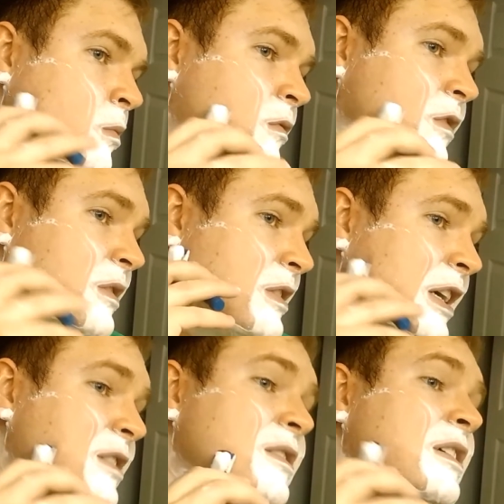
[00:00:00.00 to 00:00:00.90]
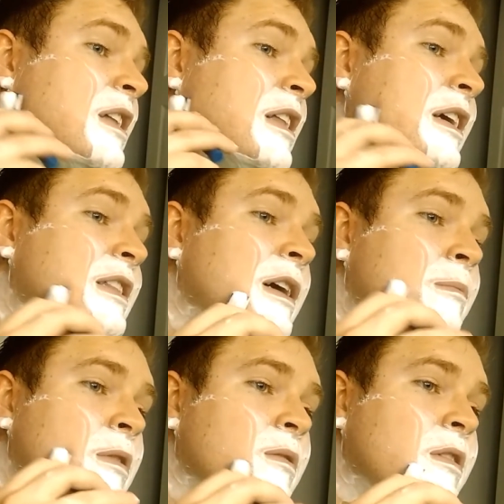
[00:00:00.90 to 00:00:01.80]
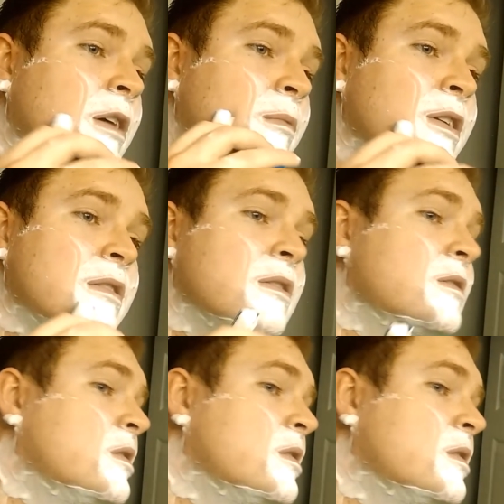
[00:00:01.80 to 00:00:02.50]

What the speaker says: It feels actually a lot like that prototype razor.